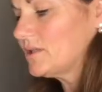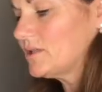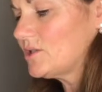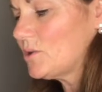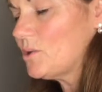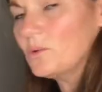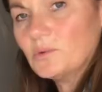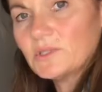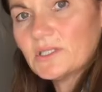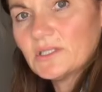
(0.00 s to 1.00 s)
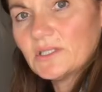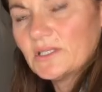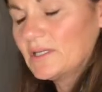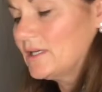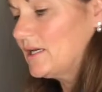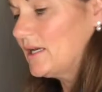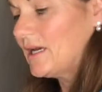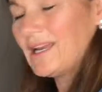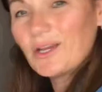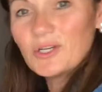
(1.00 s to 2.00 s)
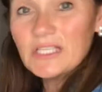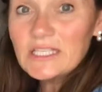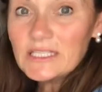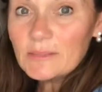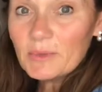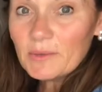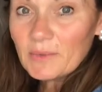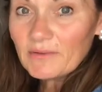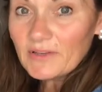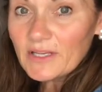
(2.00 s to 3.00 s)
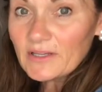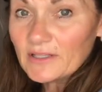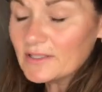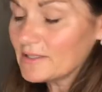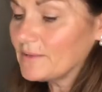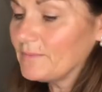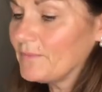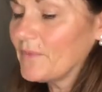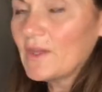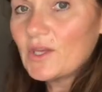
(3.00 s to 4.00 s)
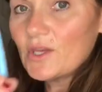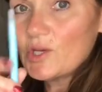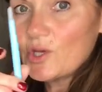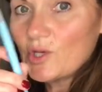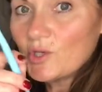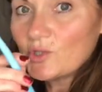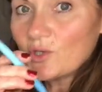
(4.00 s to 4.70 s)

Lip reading: to hold and I could easily burn my fingers. So